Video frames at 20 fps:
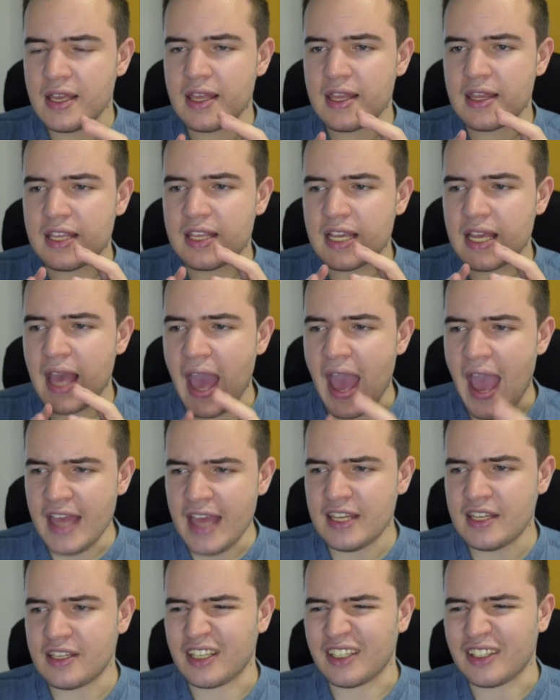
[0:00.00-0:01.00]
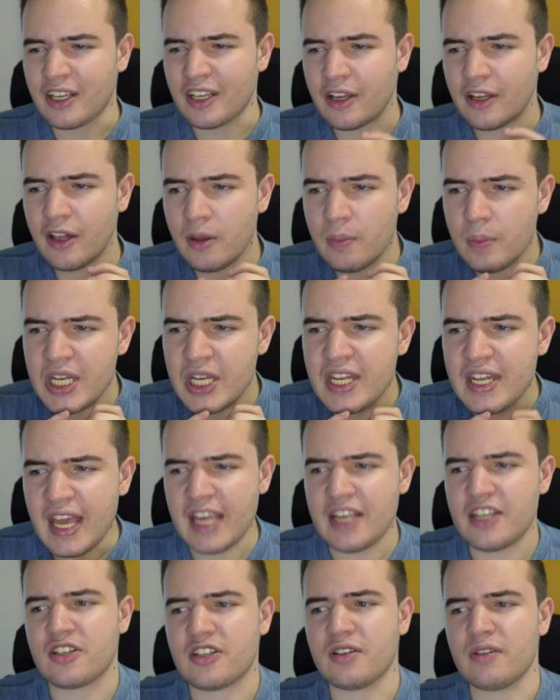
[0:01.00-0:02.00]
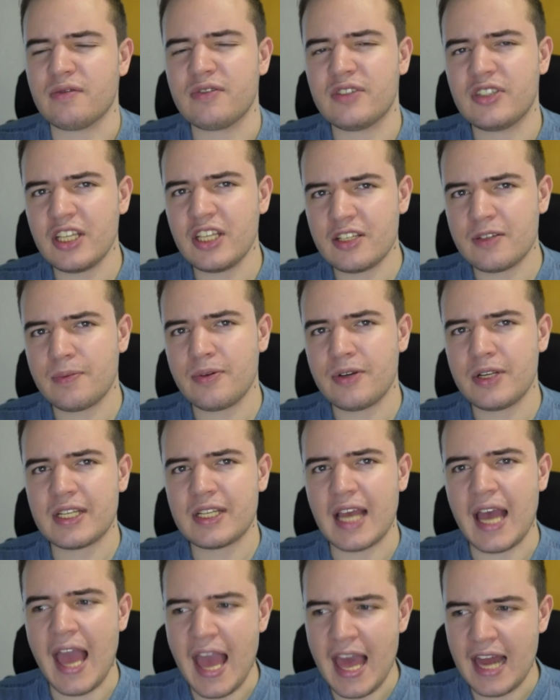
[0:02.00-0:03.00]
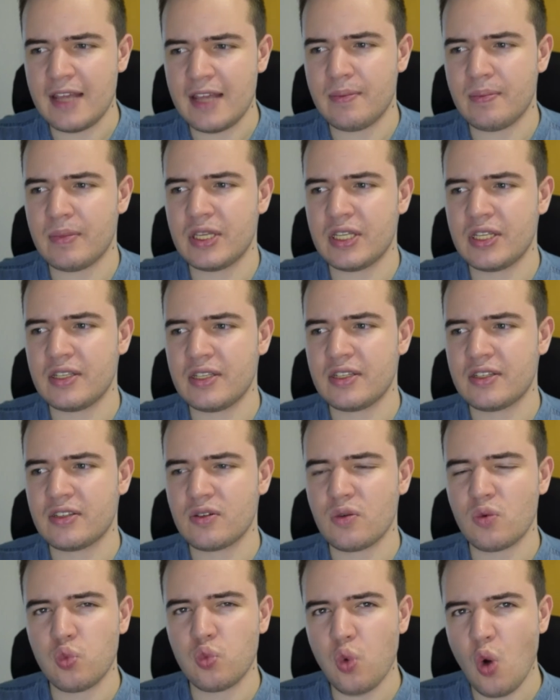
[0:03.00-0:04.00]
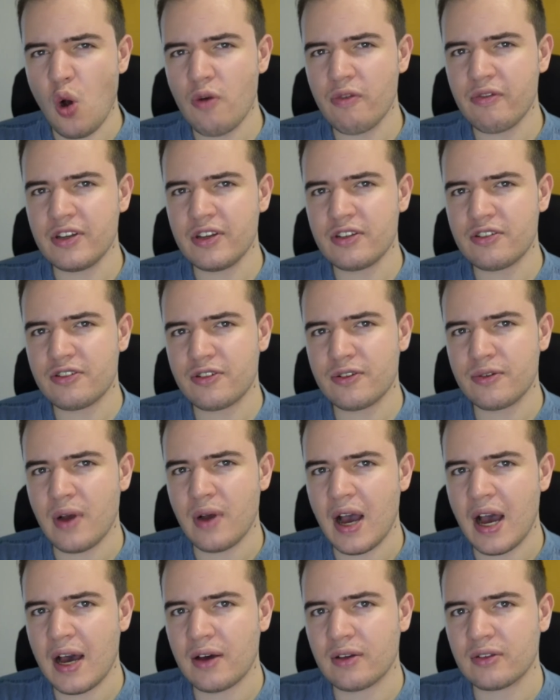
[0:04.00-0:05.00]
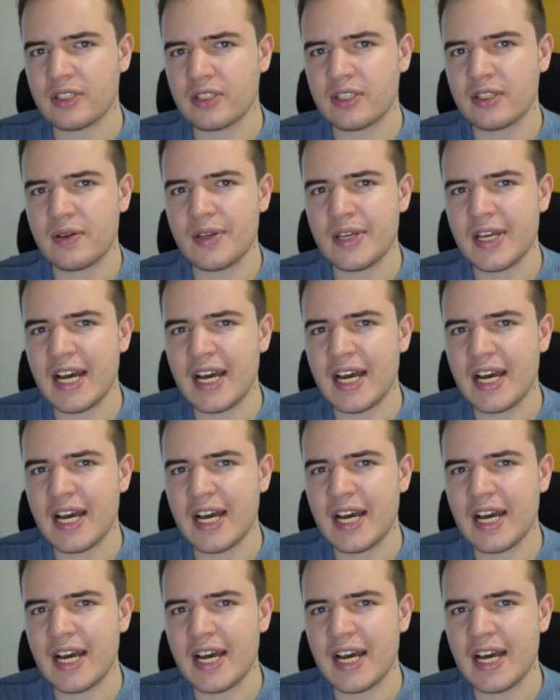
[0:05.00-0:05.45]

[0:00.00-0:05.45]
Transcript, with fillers: the ending, the culmination of disparate elements woven throughout